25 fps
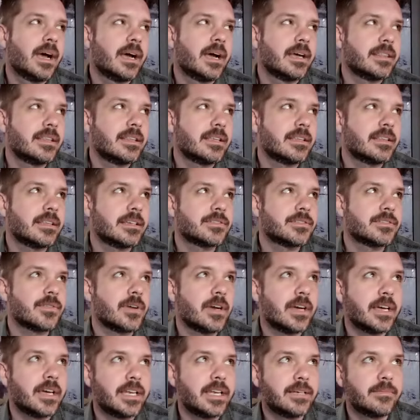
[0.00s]
I think that's
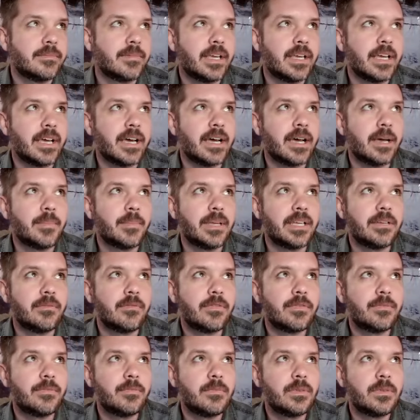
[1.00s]
right. And I
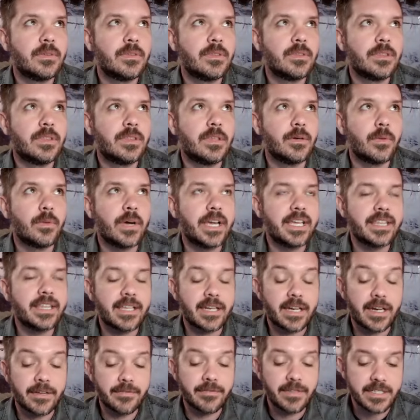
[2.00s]
mean, the way
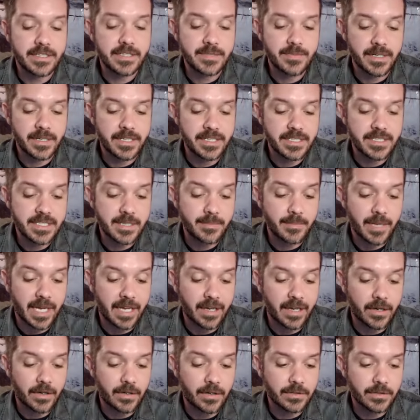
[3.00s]
that I've experienced in
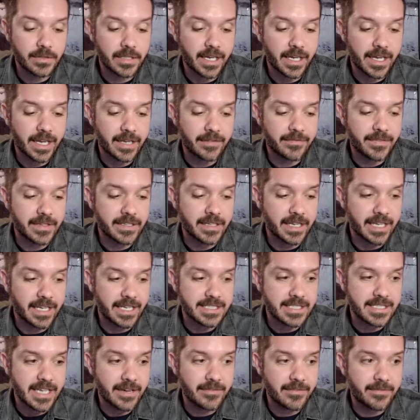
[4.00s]
my own life
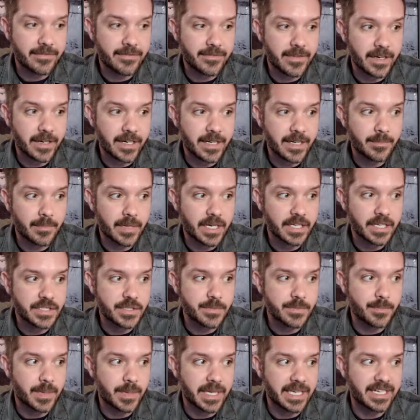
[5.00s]
is I've very
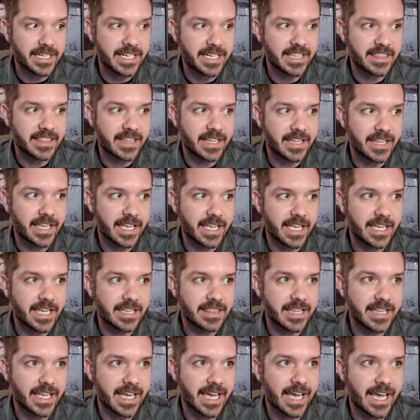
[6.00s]
much been in
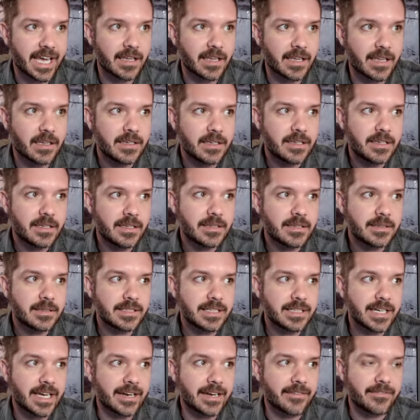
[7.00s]
in that
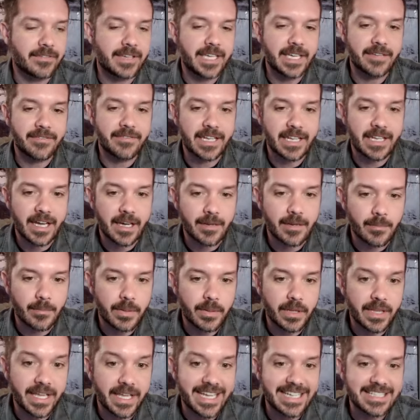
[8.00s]
kind of giving up
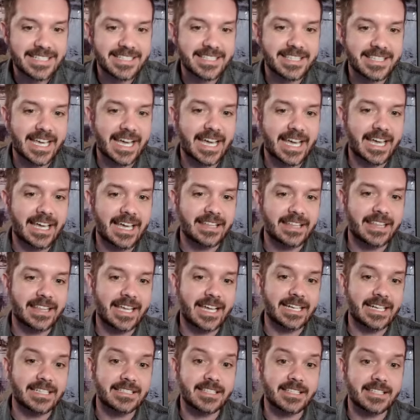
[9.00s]
place that
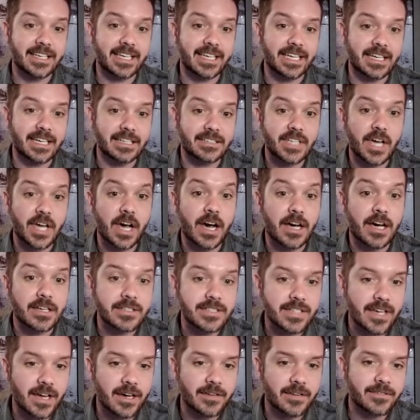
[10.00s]
that is like a
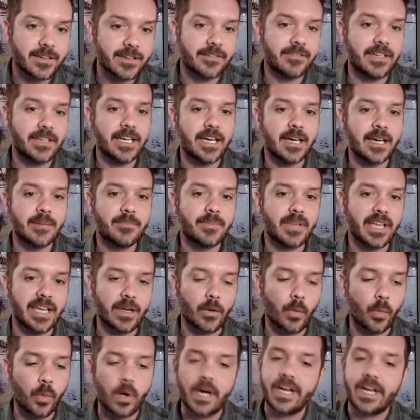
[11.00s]
toss off giving up, like
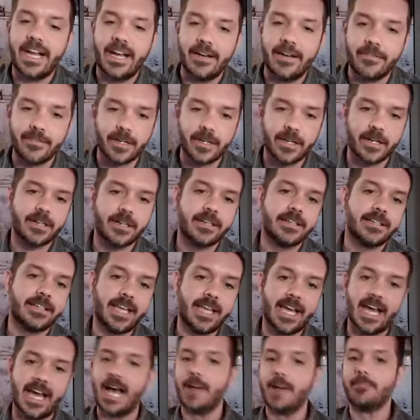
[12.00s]
whatever.
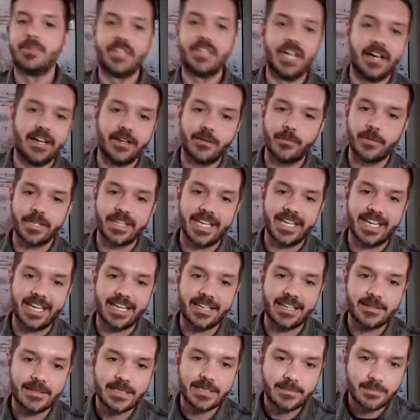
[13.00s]
Yeah, I'm done with
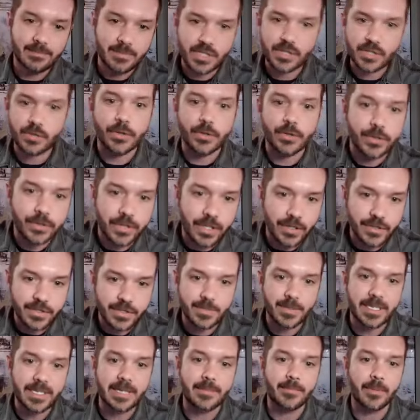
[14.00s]
it. Screw those
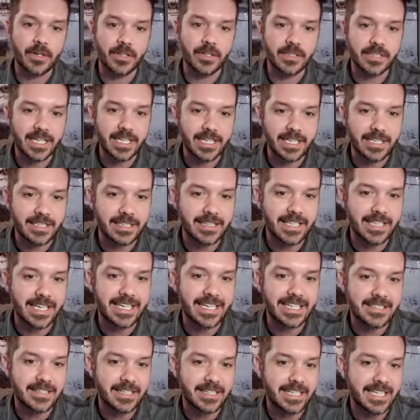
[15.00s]
people. Like
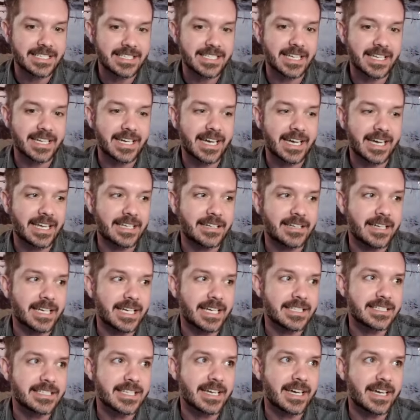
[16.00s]
it's a kind of
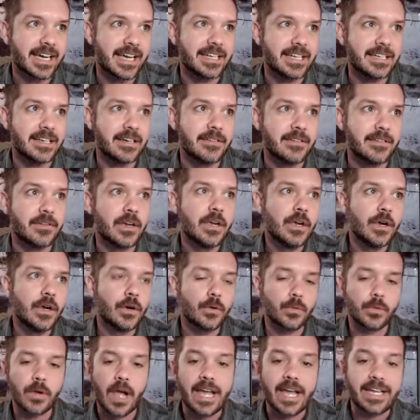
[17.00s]
it's a kind of
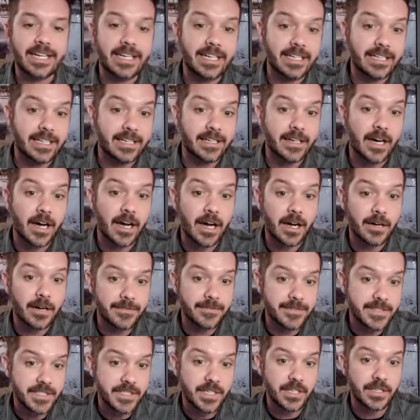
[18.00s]
writing it
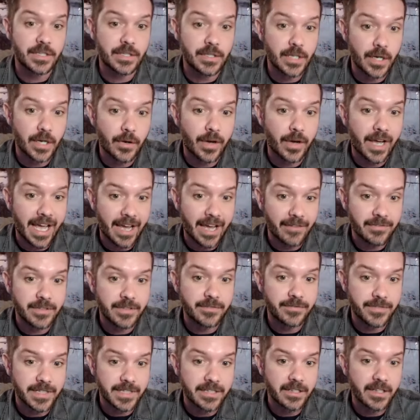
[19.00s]
off so you don't have to
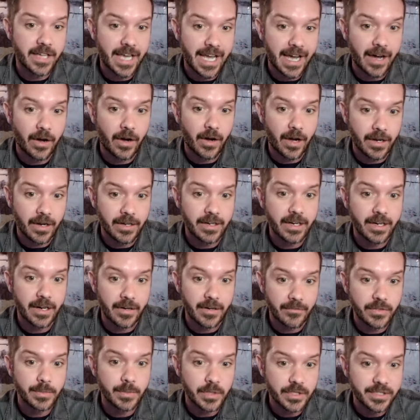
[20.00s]
feel how
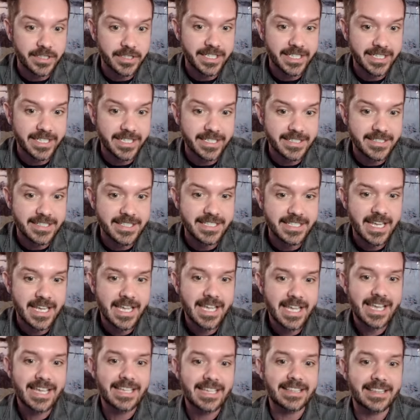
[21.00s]
uncomfortable it is.
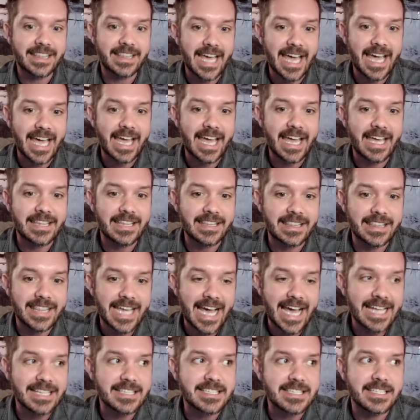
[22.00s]
Mm-hmm. That
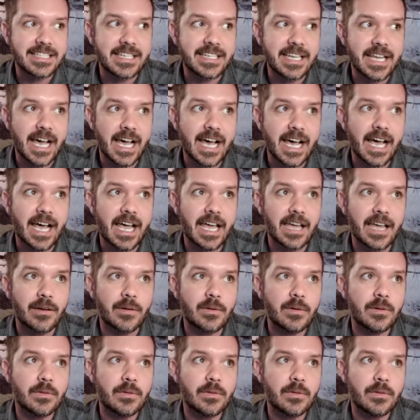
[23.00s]
that's not